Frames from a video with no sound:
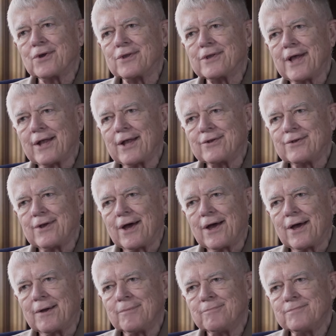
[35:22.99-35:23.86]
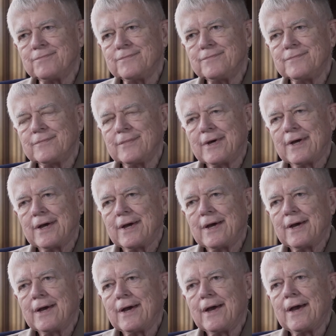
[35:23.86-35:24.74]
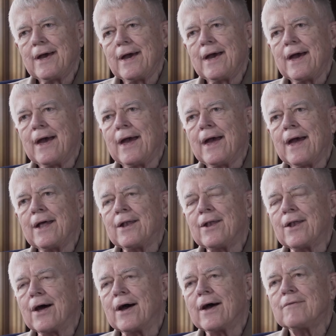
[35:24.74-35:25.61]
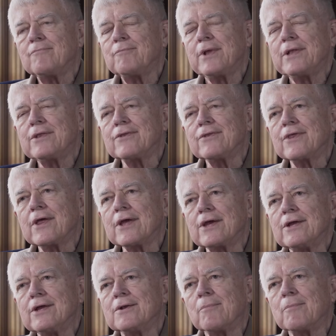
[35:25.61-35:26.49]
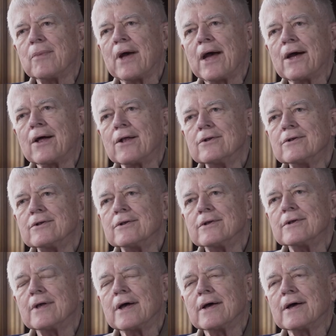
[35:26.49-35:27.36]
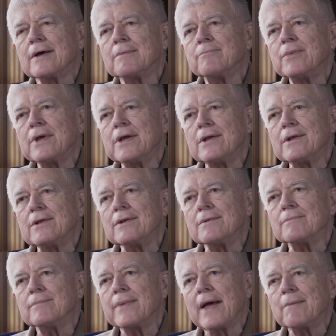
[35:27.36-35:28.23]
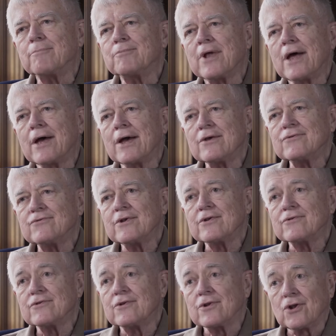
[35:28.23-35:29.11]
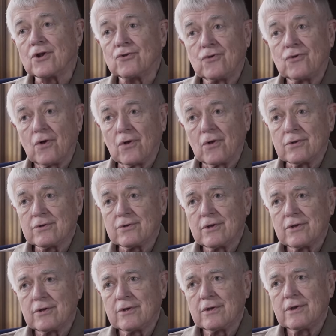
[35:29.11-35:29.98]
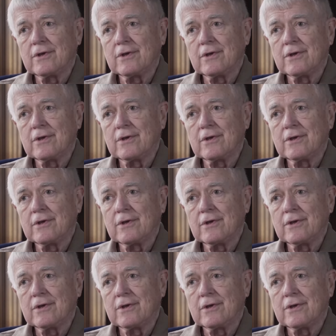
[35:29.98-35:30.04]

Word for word: were at that time. And I've been thinking about uh, being baptized as an adult.